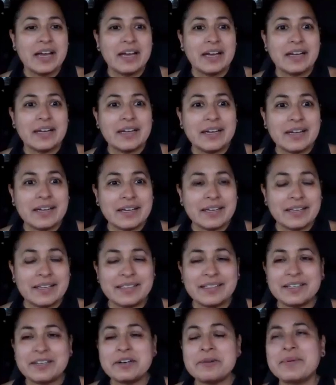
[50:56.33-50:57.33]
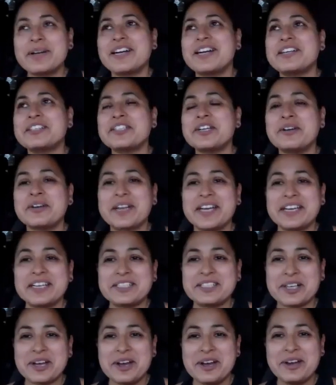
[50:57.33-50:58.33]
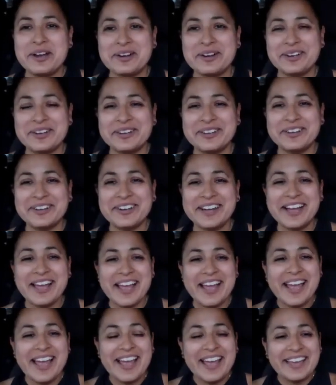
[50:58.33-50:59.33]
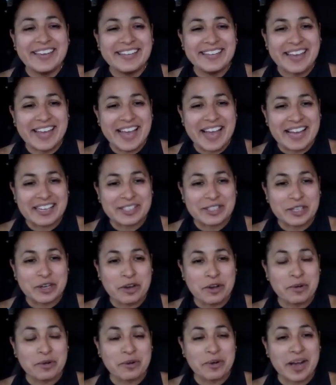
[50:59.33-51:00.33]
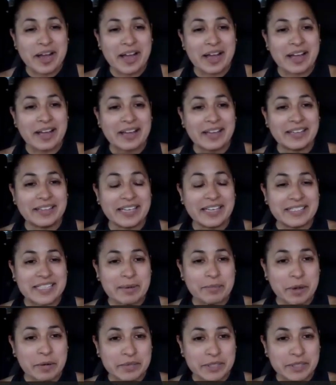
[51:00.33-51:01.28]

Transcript: Oh my gosh. Okay. So yeah. So at that time I